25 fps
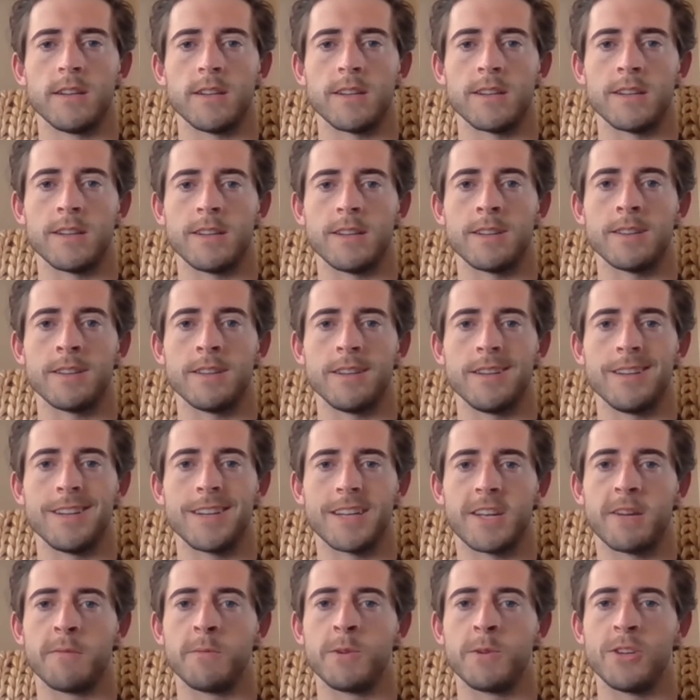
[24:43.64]
yeah. uh, a
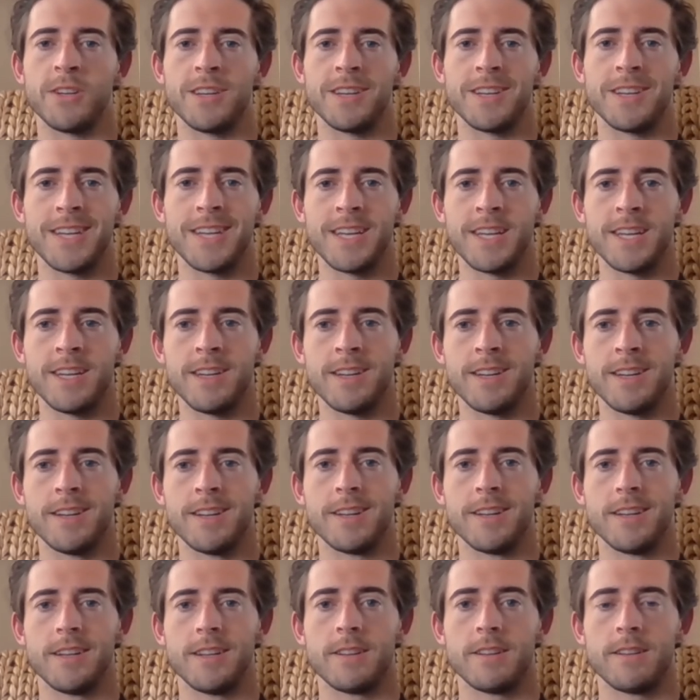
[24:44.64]
community
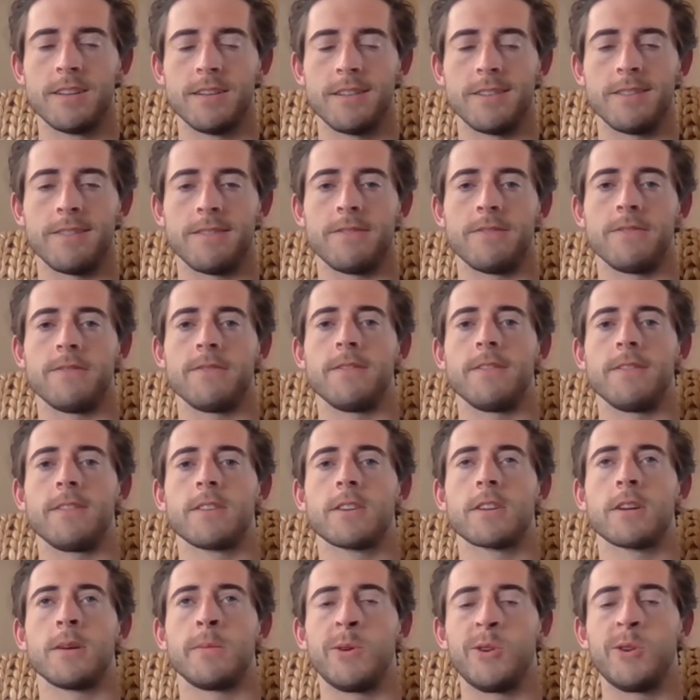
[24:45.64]

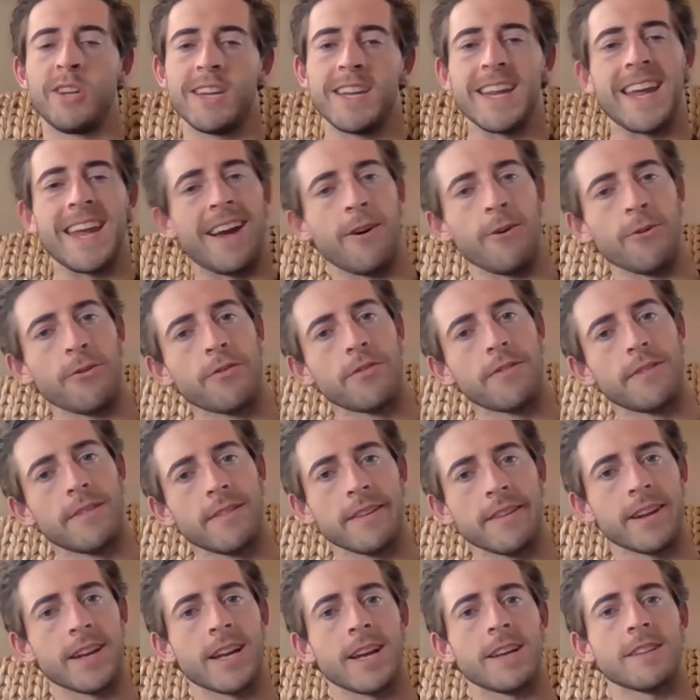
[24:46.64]
community health,
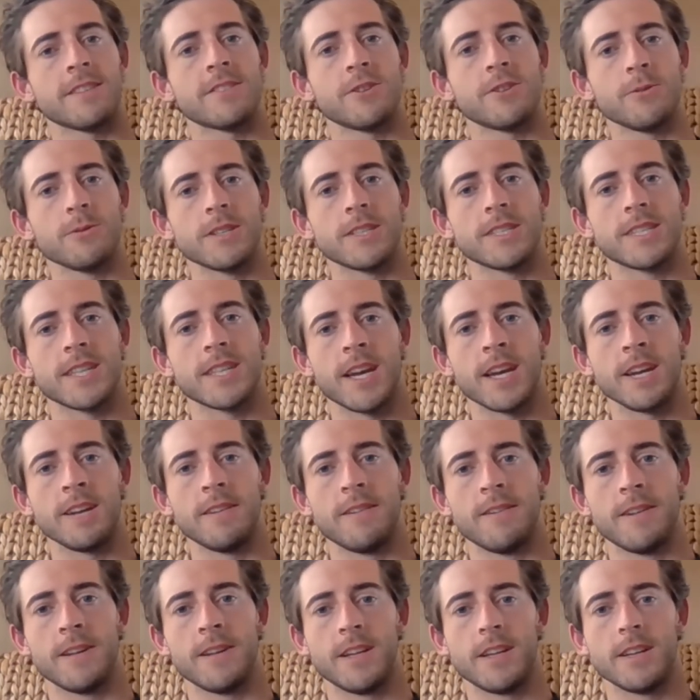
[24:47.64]
I guess you would say.
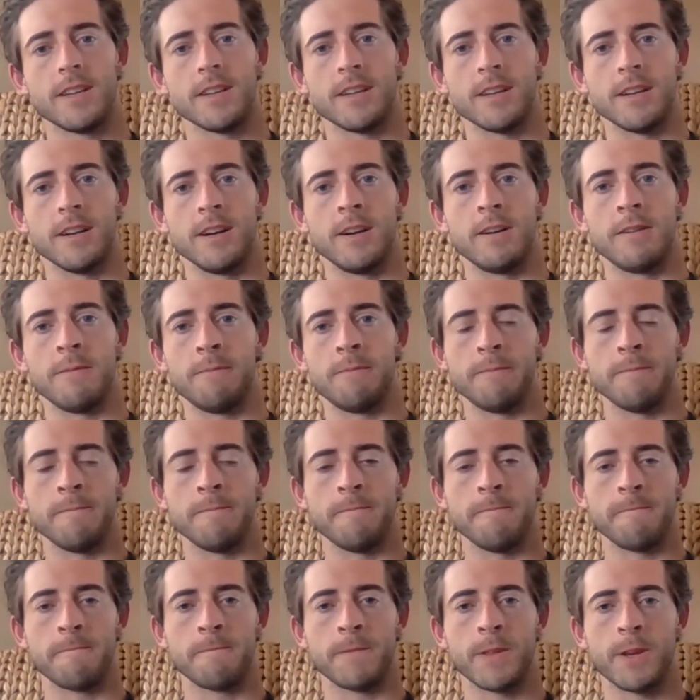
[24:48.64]
Yeah. Um,
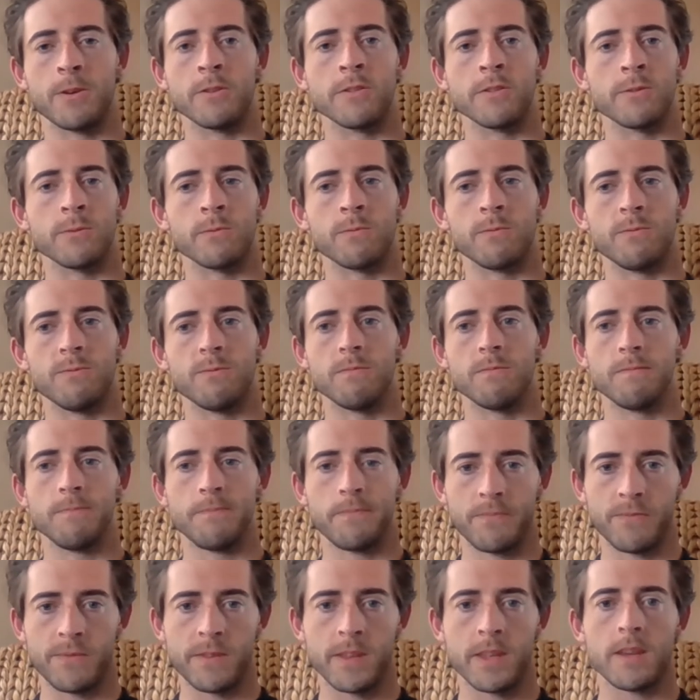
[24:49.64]
there was a
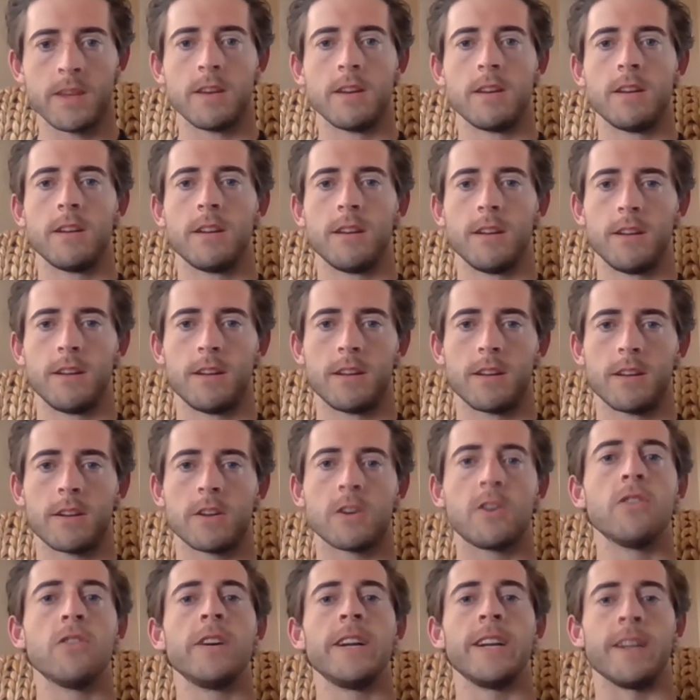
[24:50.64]

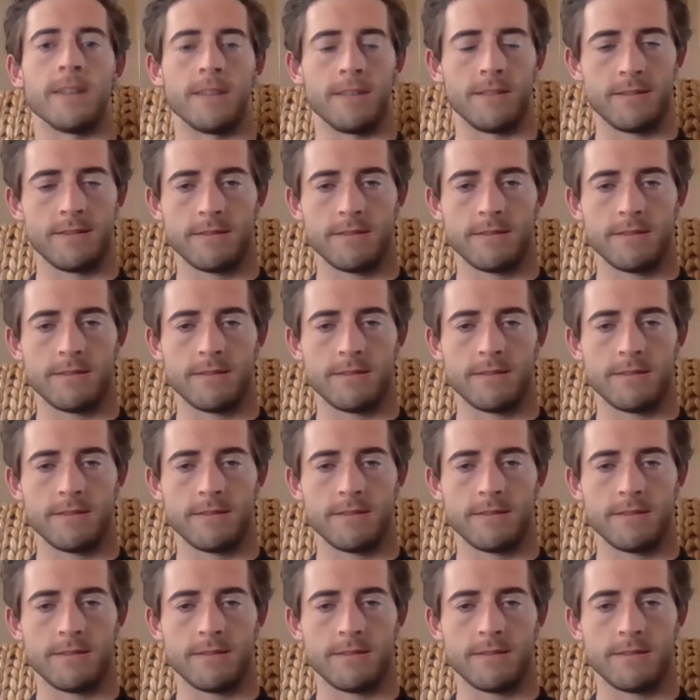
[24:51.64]
clear